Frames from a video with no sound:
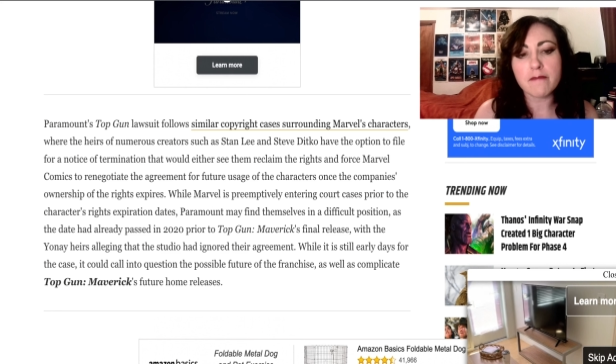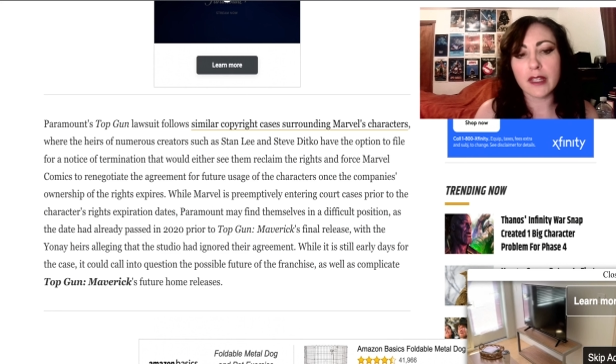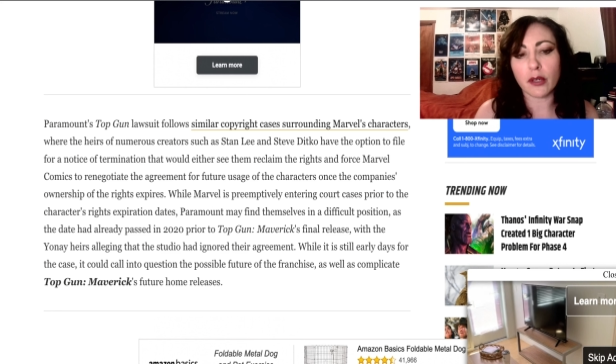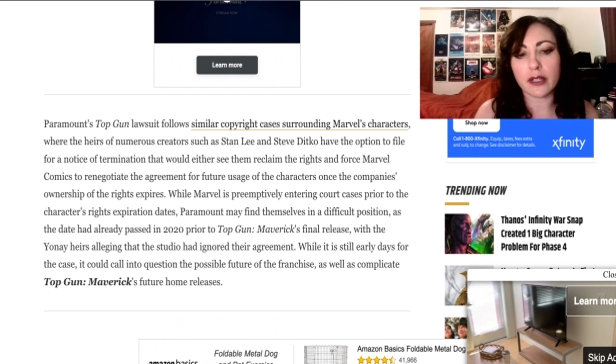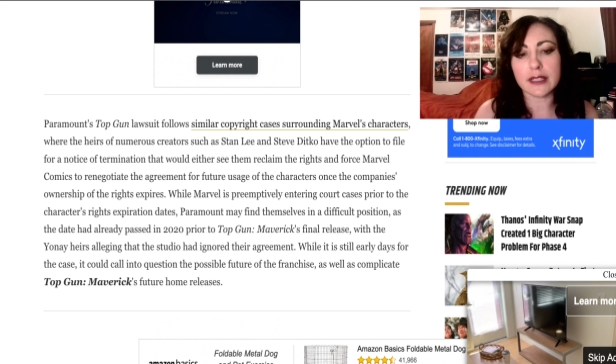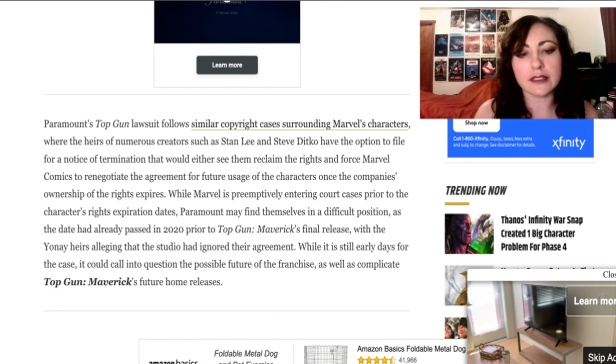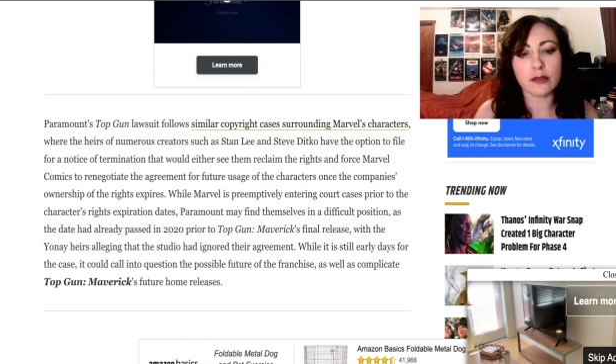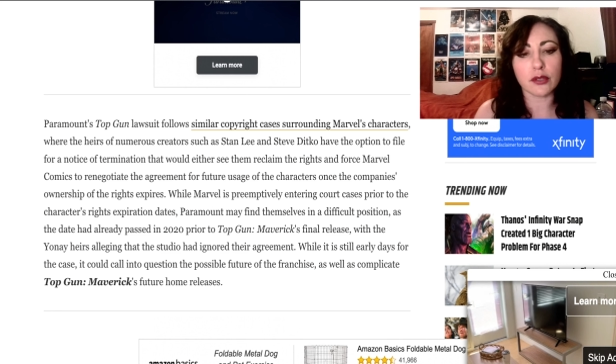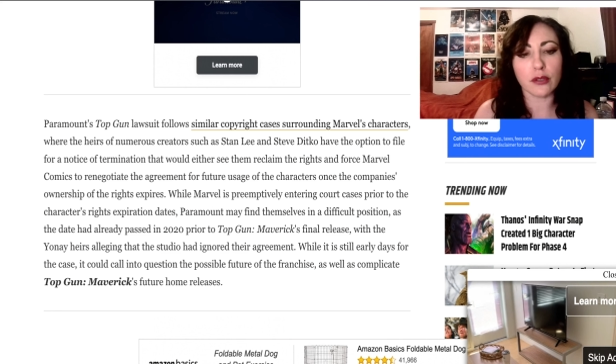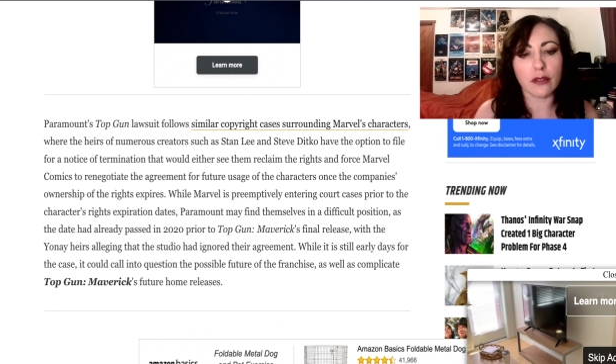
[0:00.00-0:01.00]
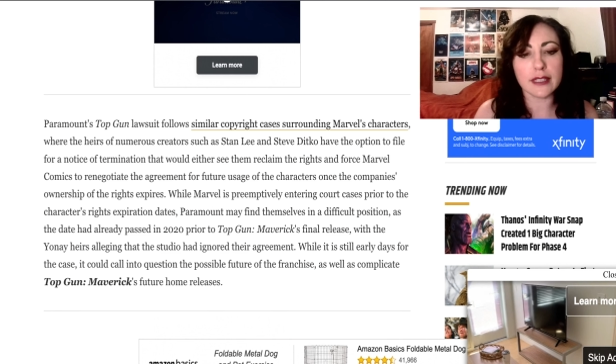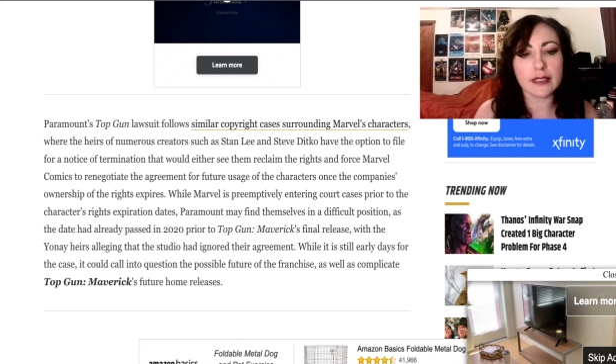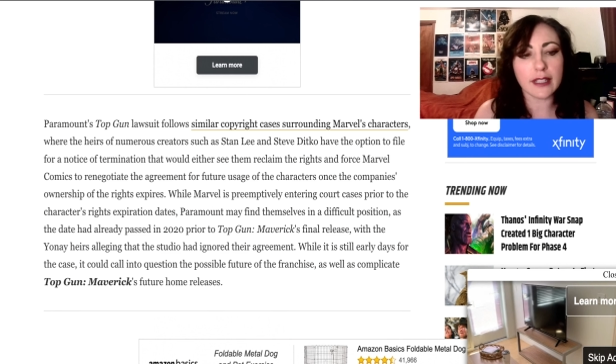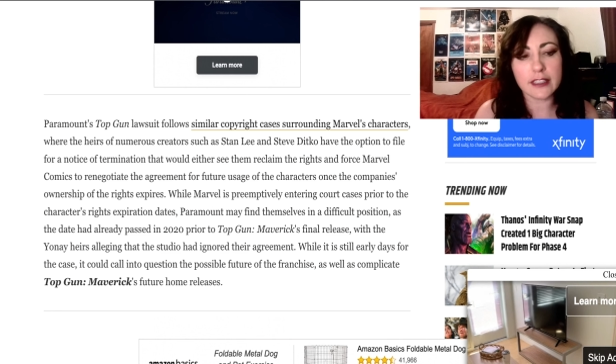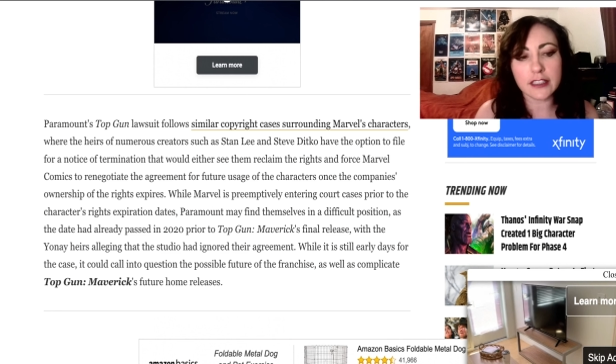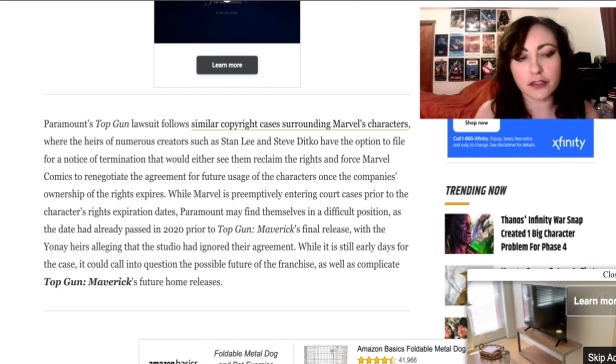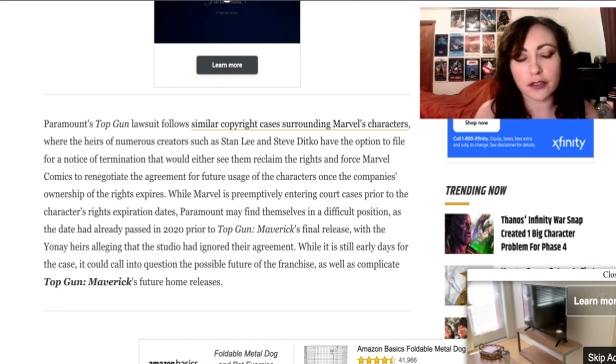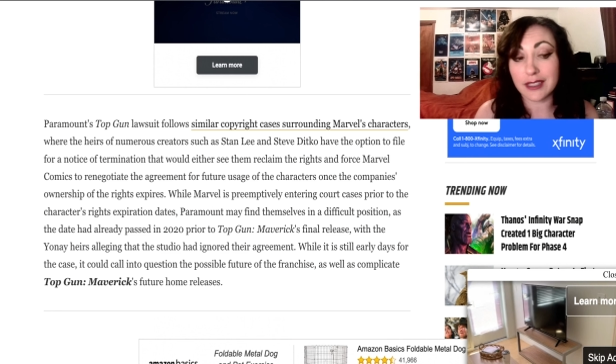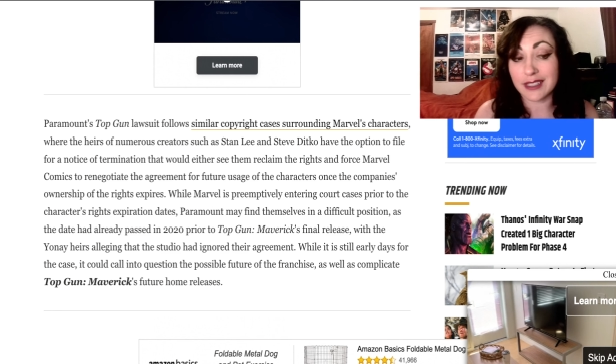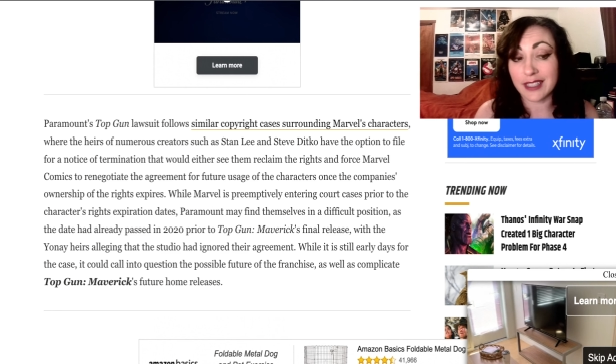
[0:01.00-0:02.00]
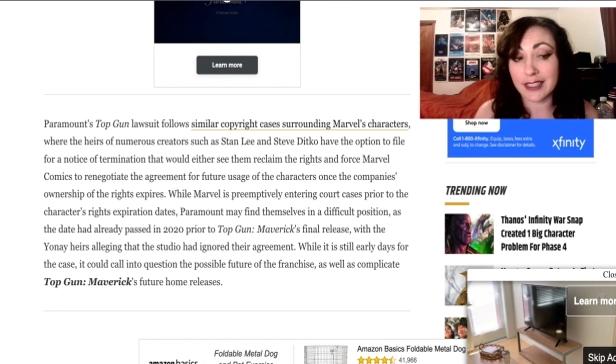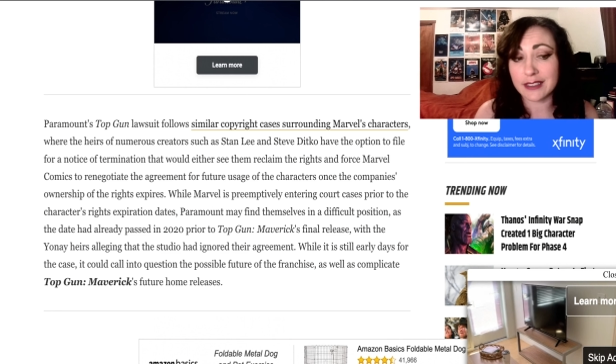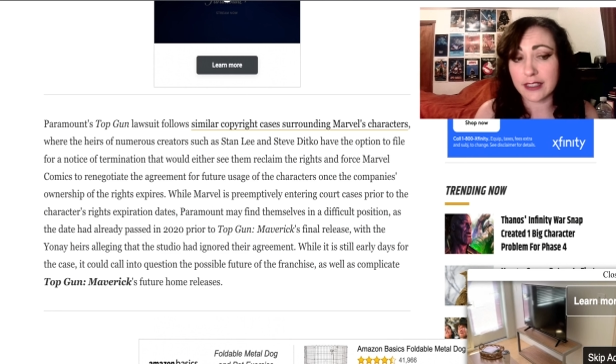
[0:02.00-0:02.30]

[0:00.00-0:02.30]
While it is still early days for the case,